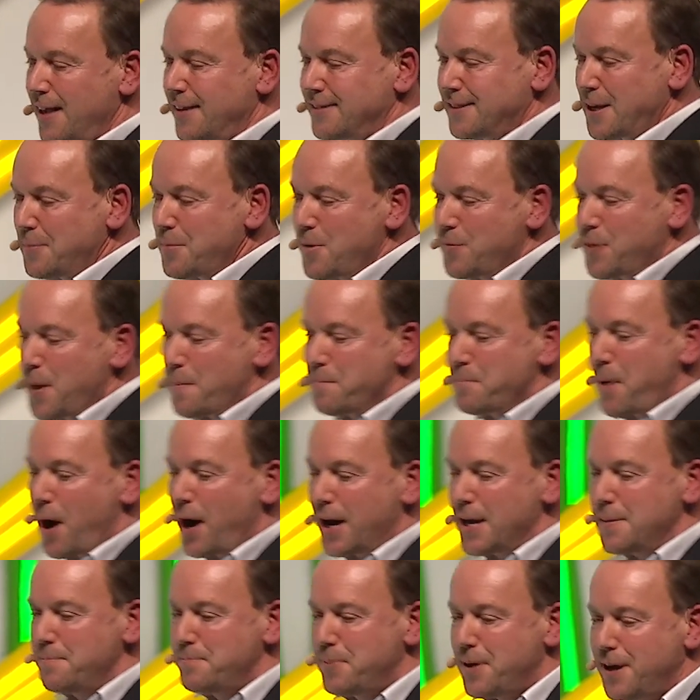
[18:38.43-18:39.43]
some of the
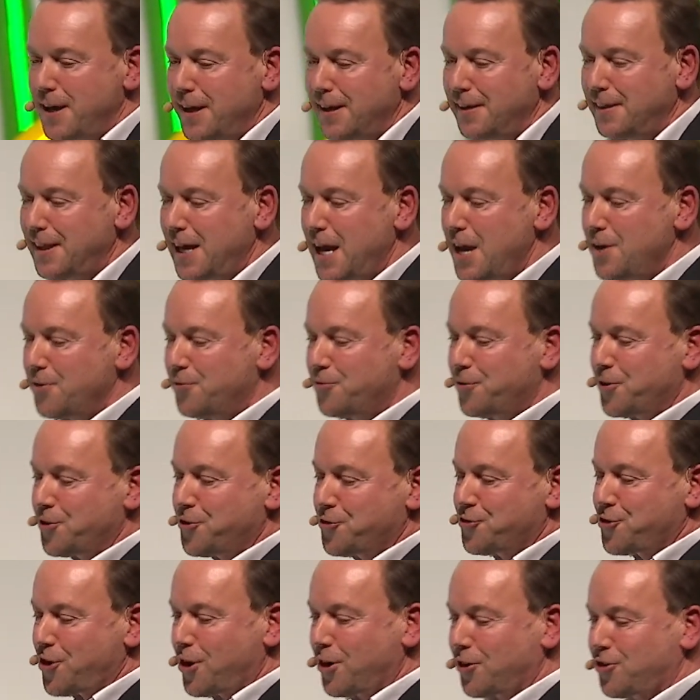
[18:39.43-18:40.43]
piping, the
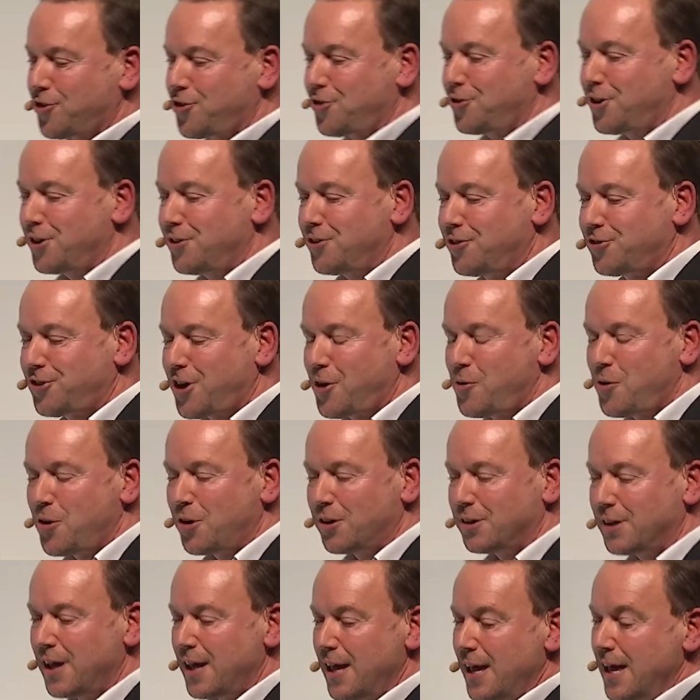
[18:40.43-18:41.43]
infrastructure, and so
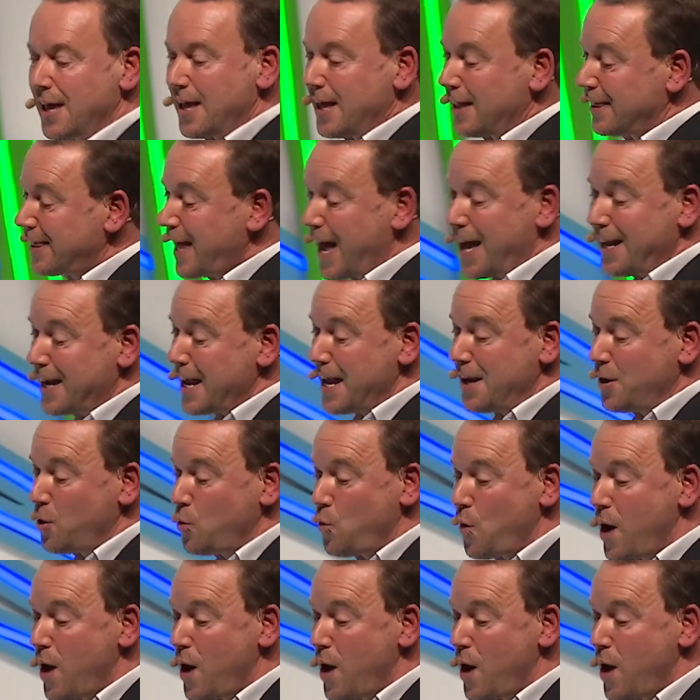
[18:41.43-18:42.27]
on, that in a